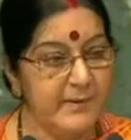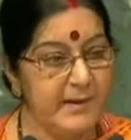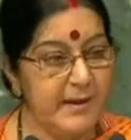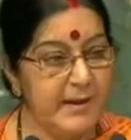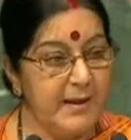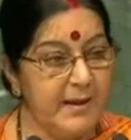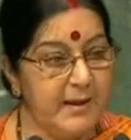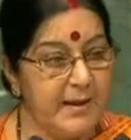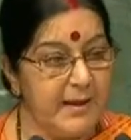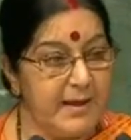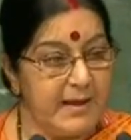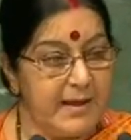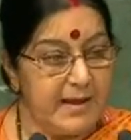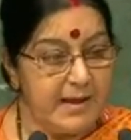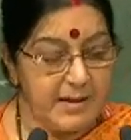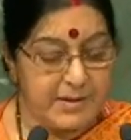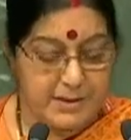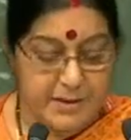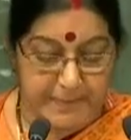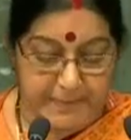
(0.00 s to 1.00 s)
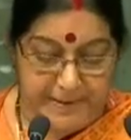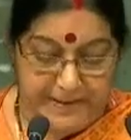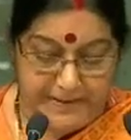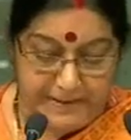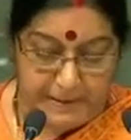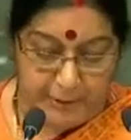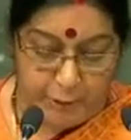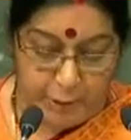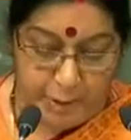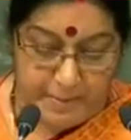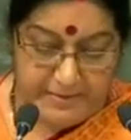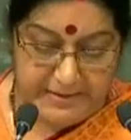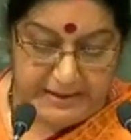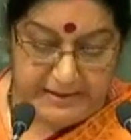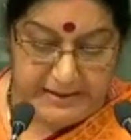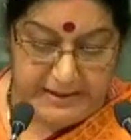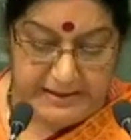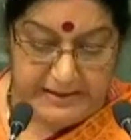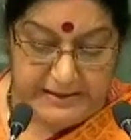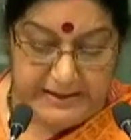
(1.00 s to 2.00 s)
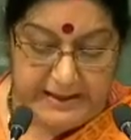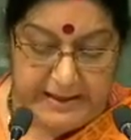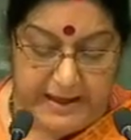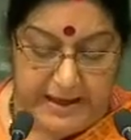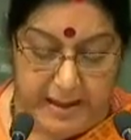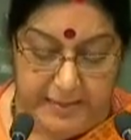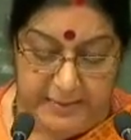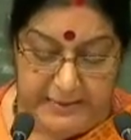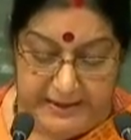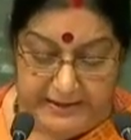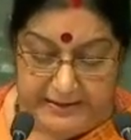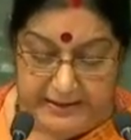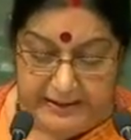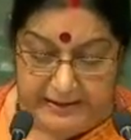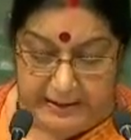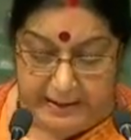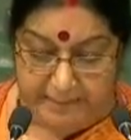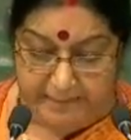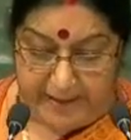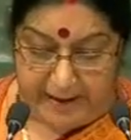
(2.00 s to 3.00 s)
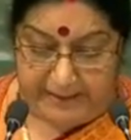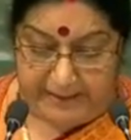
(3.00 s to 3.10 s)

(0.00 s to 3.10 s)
not least because there can be no prosperity without peace.